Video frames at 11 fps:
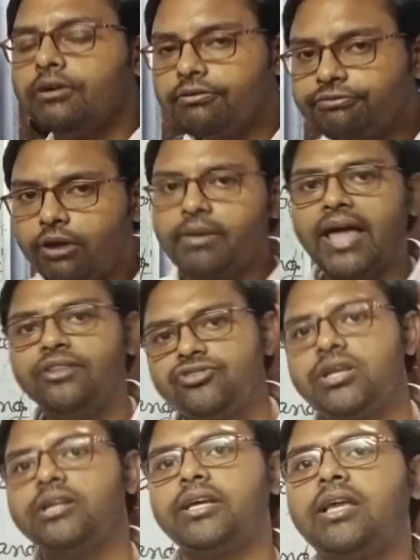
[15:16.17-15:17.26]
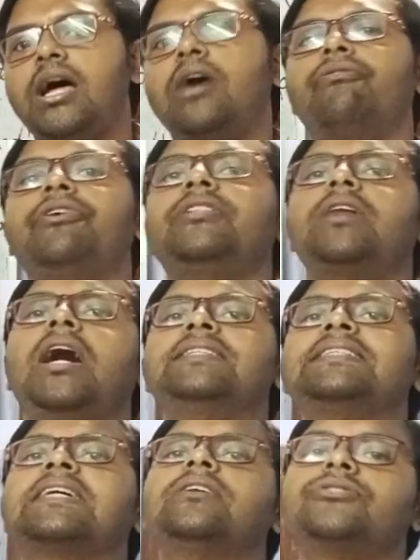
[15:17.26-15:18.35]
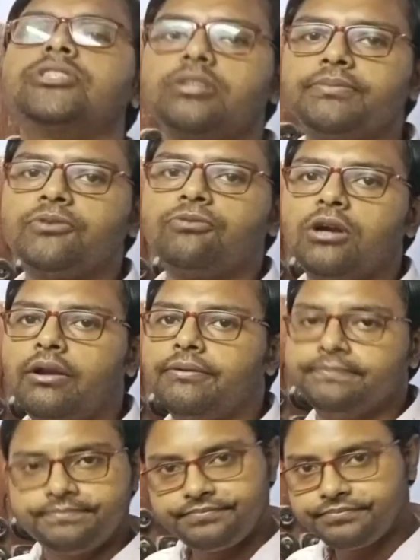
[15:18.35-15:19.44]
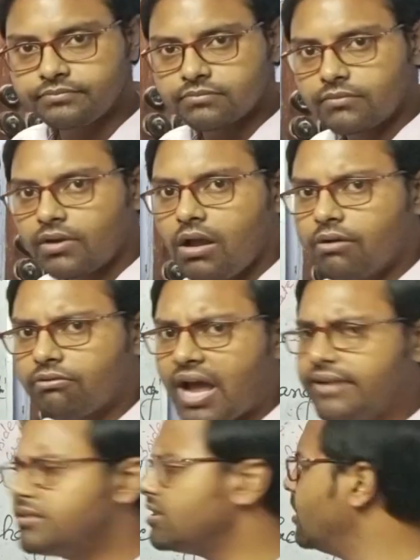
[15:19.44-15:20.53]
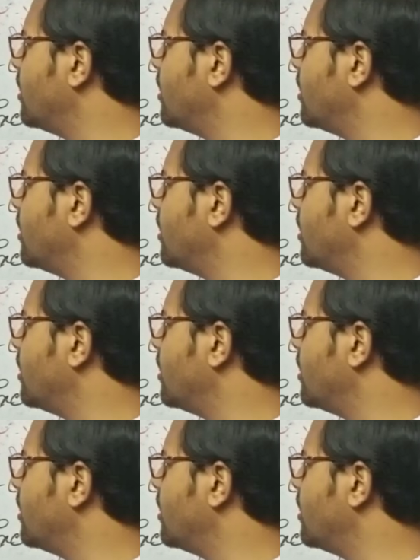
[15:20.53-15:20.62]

from ancient era with other countries of the world. Right?